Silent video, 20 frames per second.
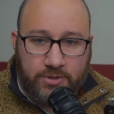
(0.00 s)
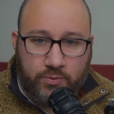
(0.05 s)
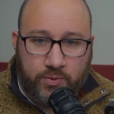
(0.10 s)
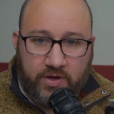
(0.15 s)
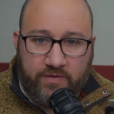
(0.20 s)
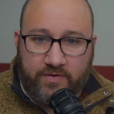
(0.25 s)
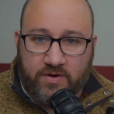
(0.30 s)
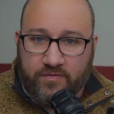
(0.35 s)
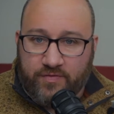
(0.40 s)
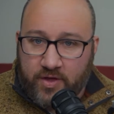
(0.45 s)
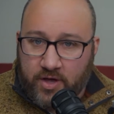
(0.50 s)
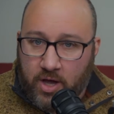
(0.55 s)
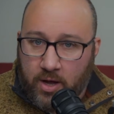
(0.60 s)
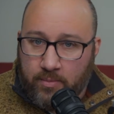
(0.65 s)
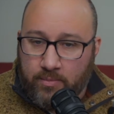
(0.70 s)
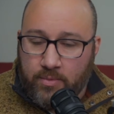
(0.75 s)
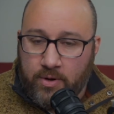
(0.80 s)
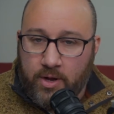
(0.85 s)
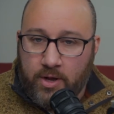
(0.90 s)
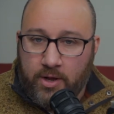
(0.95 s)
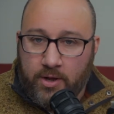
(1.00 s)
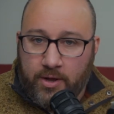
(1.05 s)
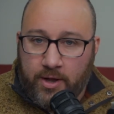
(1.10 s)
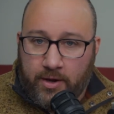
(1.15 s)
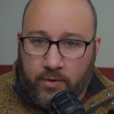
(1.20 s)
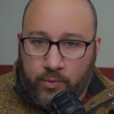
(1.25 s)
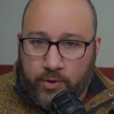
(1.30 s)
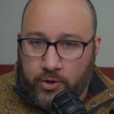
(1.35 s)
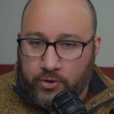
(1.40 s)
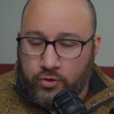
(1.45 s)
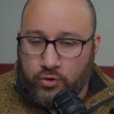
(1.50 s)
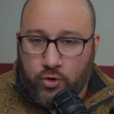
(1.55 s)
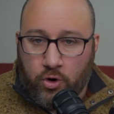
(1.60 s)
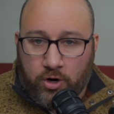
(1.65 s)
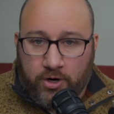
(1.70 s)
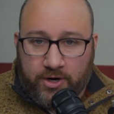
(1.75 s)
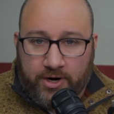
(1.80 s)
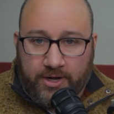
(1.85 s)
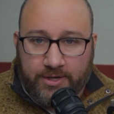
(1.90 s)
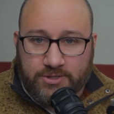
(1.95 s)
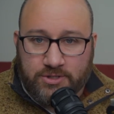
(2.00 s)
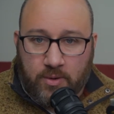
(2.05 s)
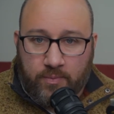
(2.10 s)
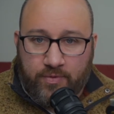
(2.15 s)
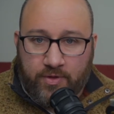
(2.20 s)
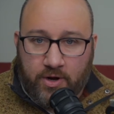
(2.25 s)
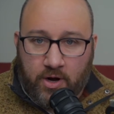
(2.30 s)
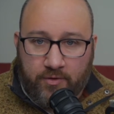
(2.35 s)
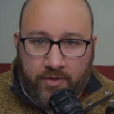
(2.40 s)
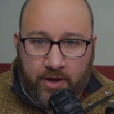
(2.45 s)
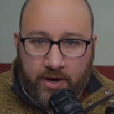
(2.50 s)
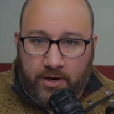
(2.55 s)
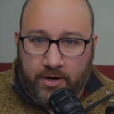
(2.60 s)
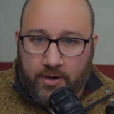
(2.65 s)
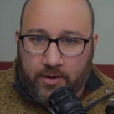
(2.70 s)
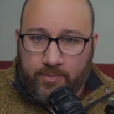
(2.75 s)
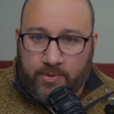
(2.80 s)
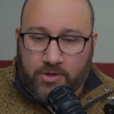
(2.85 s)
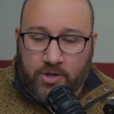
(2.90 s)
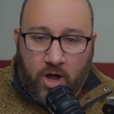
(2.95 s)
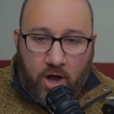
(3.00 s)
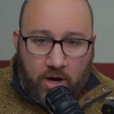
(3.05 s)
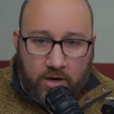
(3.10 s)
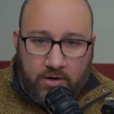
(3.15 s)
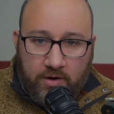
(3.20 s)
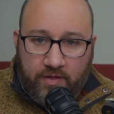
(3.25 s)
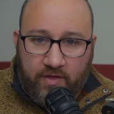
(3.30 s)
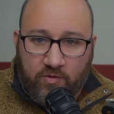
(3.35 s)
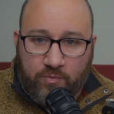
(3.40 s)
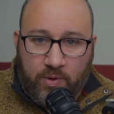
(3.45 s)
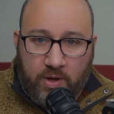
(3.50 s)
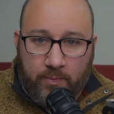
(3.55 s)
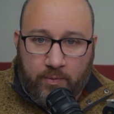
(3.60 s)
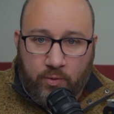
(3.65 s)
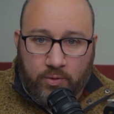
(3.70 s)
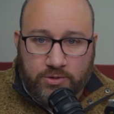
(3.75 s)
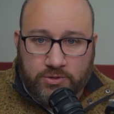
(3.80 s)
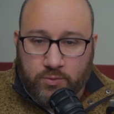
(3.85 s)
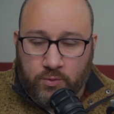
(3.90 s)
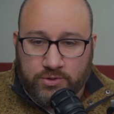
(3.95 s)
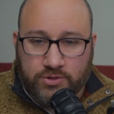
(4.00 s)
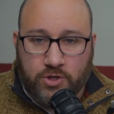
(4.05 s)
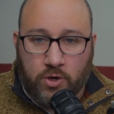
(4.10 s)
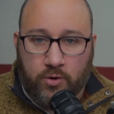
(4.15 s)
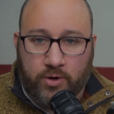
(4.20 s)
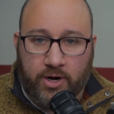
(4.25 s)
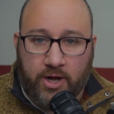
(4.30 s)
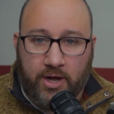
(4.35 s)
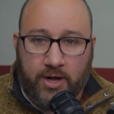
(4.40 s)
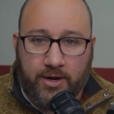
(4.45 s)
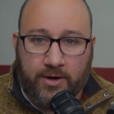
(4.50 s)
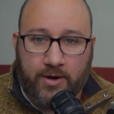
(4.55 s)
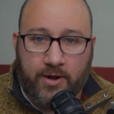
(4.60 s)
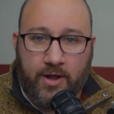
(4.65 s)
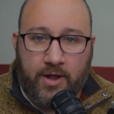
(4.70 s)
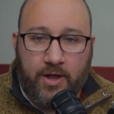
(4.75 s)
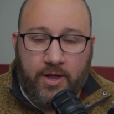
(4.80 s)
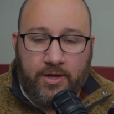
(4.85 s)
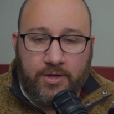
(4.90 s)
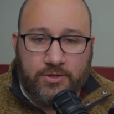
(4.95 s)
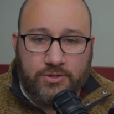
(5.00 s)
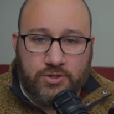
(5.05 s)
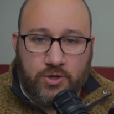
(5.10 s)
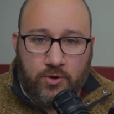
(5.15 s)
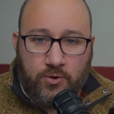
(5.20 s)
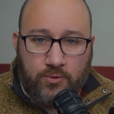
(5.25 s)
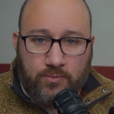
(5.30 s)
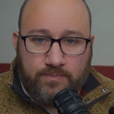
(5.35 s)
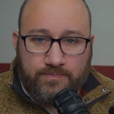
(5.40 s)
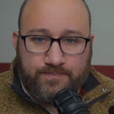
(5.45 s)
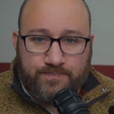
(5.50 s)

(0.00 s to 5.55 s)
Even if they come and we do organize something, are they gonna be talking to these people? What's going on? So